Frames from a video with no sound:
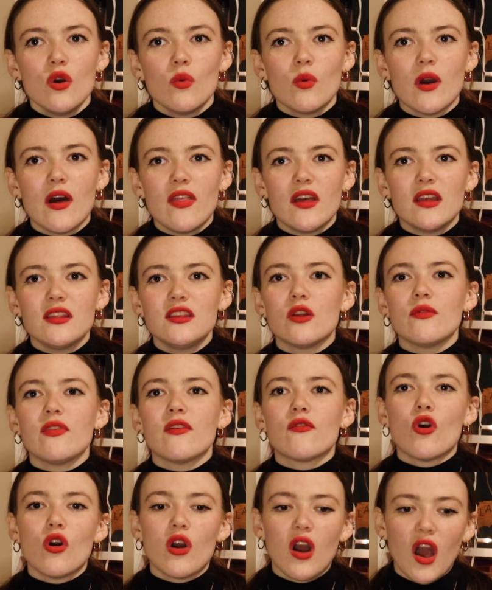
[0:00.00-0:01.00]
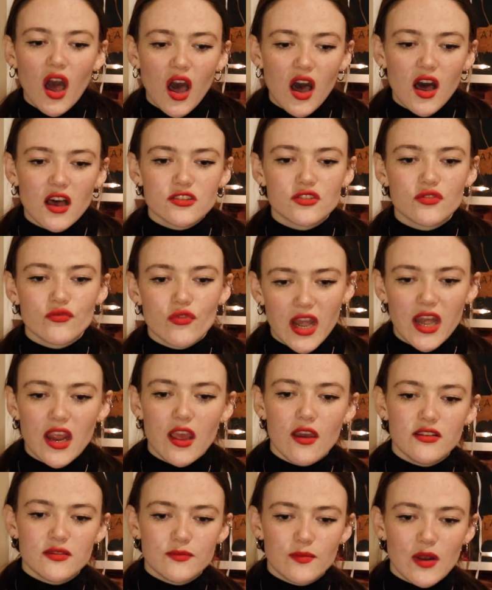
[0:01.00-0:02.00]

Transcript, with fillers: where they, you know they've got cars and radios